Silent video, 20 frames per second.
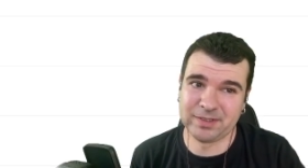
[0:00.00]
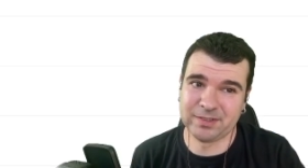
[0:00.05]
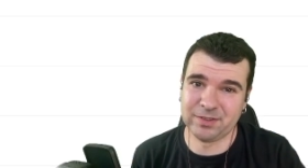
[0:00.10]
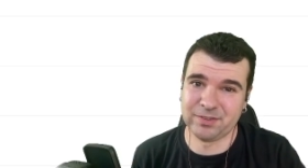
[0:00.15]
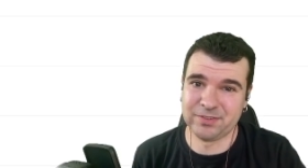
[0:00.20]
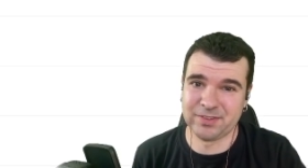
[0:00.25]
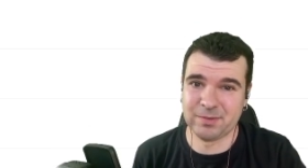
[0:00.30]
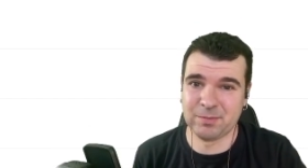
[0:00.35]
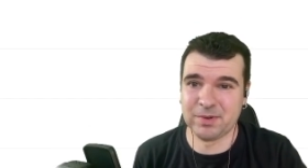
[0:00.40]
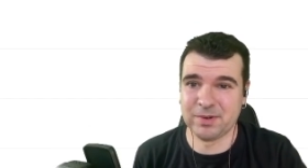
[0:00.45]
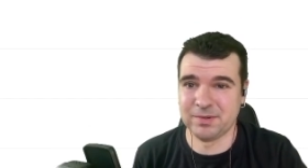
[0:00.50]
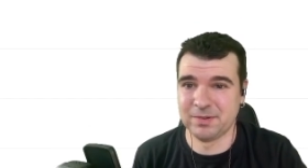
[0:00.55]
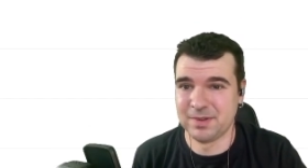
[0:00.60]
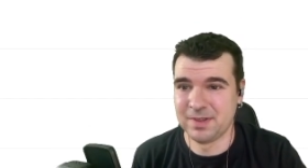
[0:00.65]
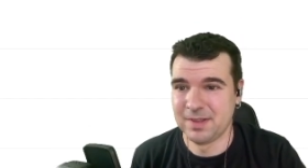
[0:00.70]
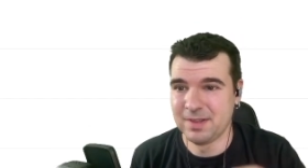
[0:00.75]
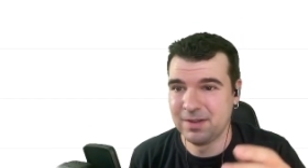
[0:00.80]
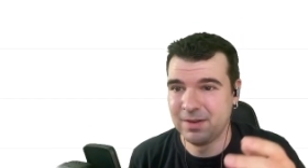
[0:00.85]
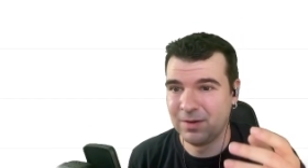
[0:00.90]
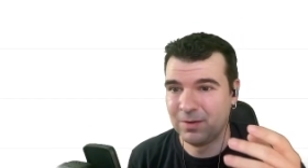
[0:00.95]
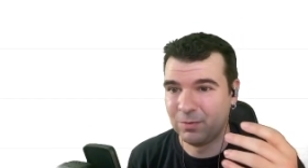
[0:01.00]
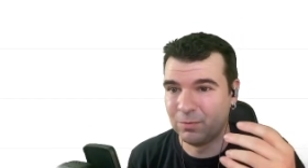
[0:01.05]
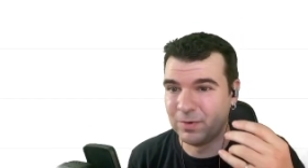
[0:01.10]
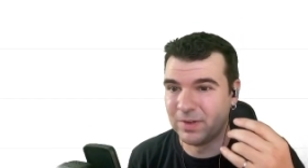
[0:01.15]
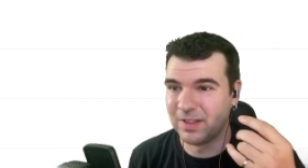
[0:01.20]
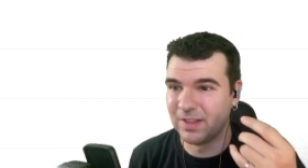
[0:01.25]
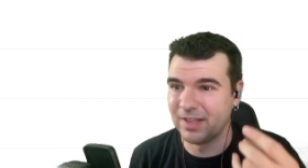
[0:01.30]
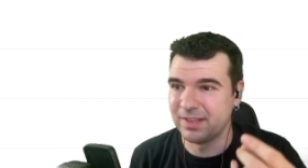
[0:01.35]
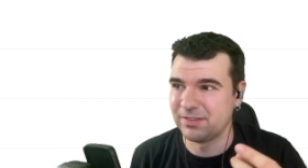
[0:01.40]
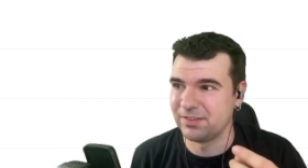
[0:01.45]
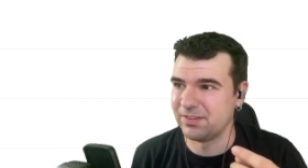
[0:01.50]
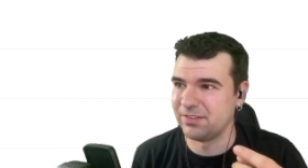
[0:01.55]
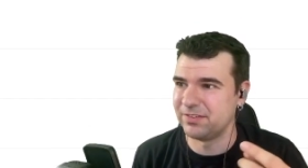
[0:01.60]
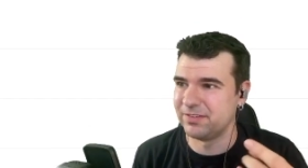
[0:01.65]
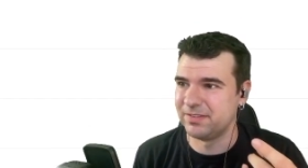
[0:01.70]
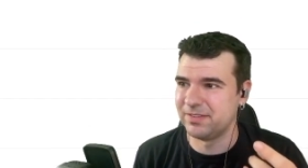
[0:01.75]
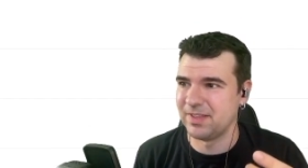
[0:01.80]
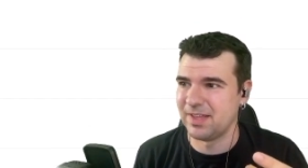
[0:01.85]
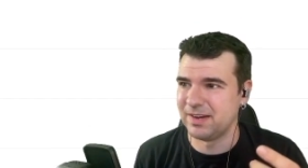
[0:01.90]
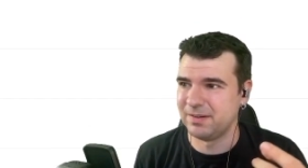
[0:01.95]
till someone
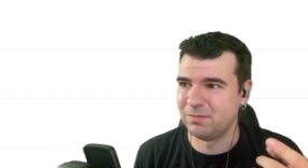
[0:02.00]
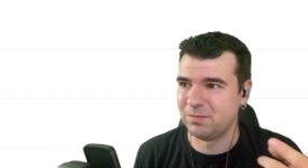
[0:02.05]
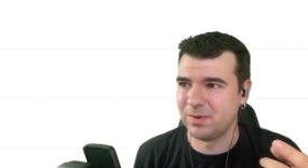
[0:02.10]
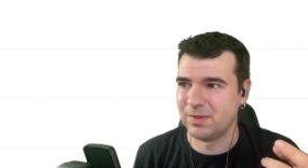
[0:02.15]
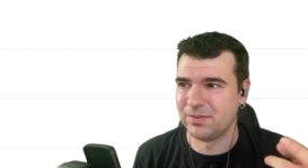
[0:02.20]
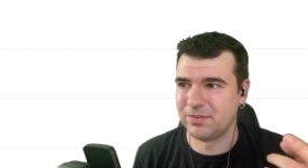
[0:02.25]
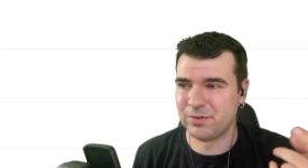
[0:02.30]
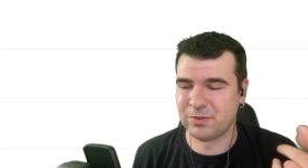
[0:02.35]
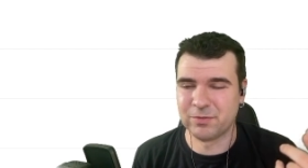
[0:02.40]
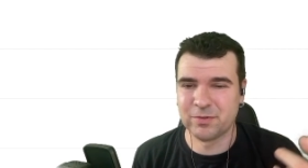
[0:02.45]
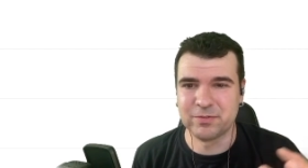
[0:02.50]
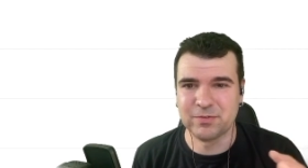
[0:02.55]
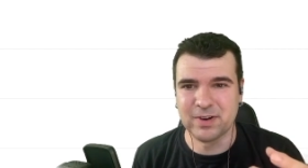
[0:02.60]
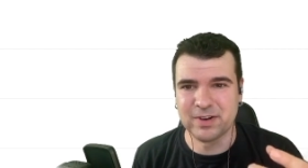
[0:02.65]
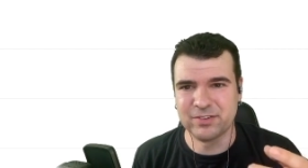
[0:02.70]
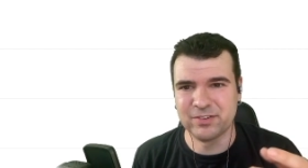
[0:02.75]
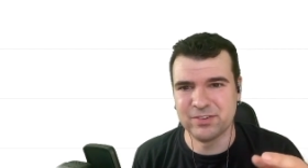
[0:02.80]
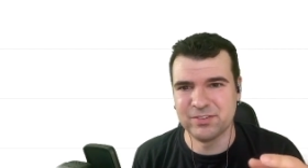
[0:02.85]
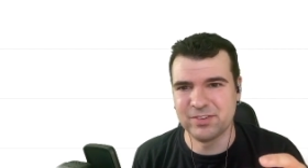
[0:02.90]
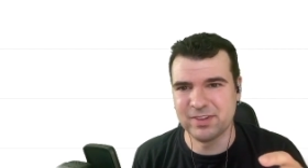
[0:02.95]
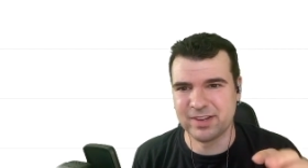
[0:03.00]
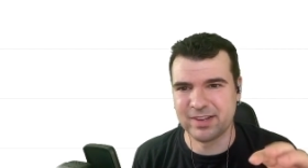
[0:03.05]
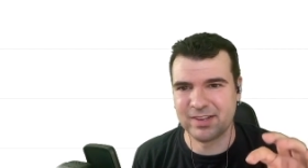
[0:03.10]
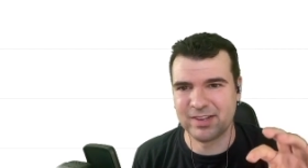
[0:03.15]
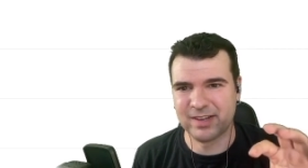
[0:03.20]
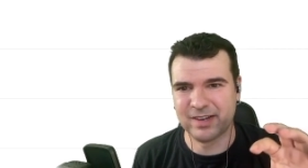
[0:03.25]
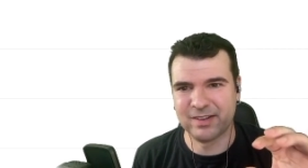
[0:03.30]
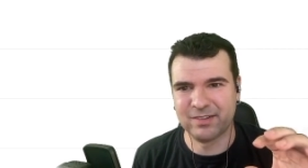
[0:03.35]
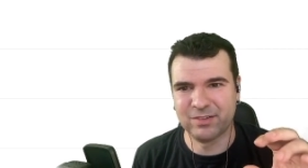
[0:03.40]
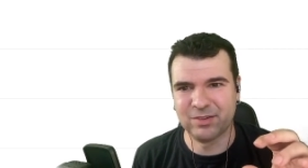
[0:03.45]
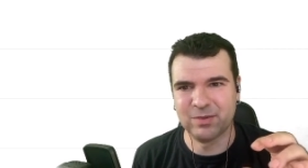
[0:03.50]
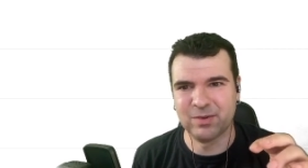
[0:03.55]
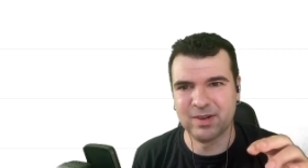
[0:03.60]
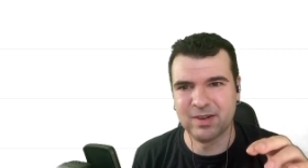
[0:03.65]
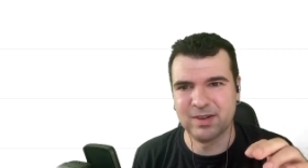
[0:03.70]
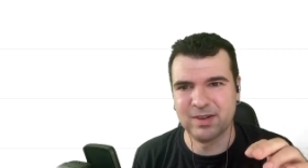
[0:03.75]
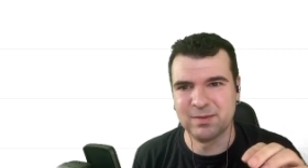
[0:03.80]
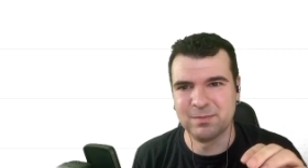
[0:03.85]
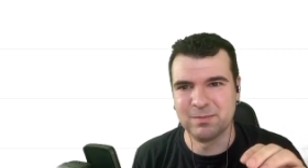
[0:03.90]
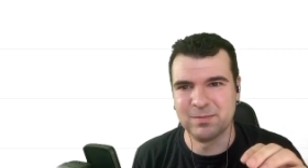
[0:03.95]
realizes that with server functions, it can kind of do
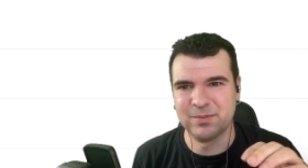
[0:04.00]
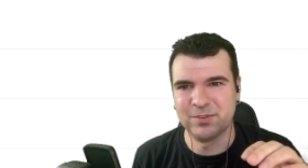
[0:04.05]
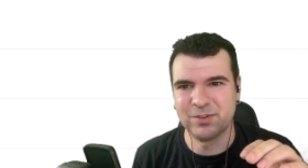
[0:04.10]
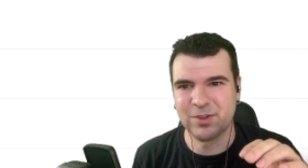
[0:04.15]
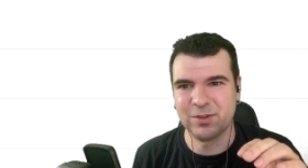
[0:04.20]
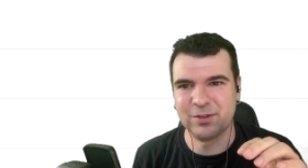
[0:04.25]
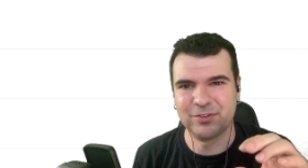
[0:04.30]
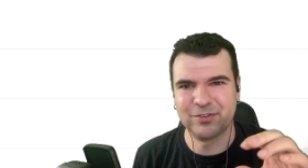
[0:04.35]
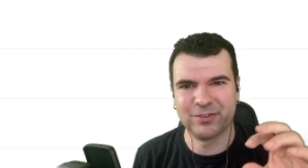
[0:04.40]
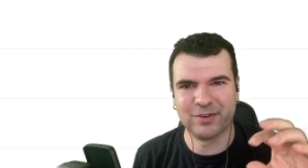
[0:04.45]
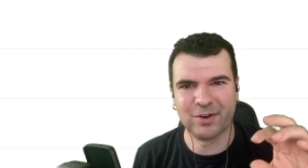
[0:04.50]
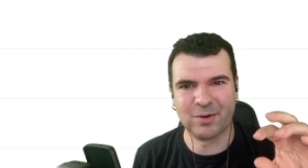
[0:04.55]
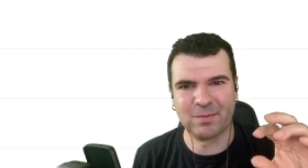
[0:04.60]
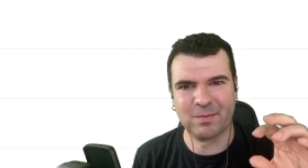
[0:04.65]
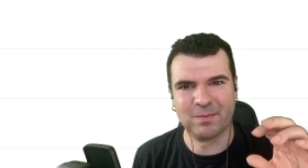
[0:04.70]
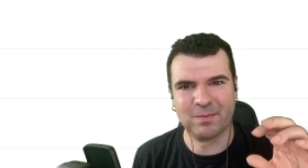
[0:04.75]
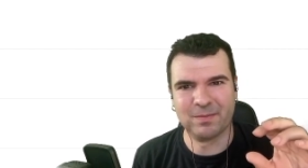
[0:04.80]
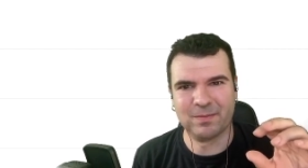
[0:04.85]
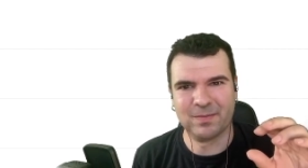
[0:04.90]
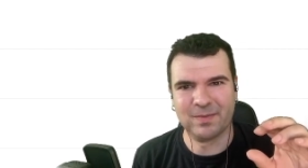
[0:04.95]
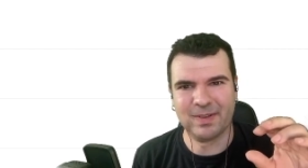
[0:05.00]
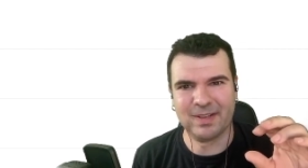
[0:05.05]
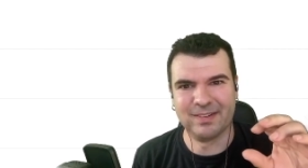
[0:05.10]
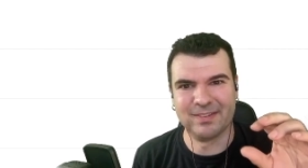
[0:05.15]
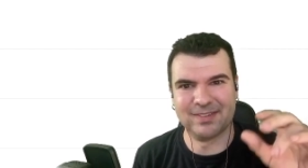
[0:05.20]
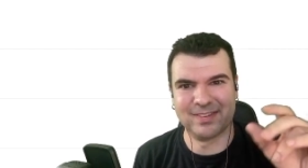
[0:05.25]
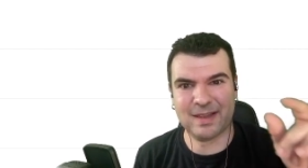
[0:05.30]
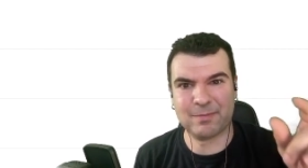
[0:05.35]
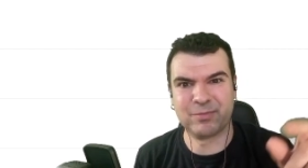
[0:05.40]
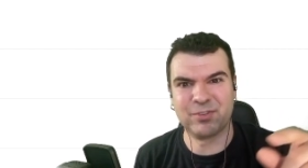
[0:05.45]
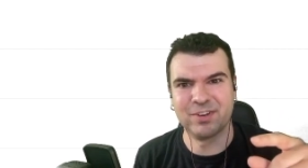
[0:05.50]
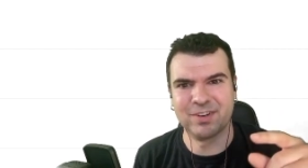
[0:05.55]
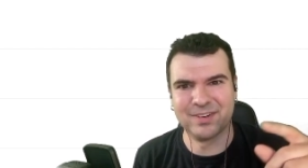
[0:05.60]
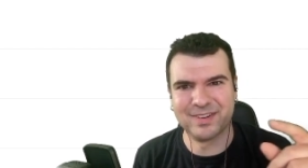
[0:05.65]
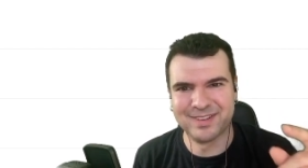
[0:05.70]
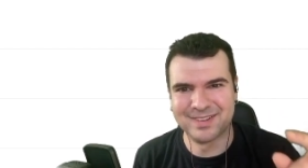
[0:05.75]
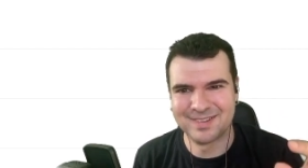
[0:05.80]
a SolidStart inception.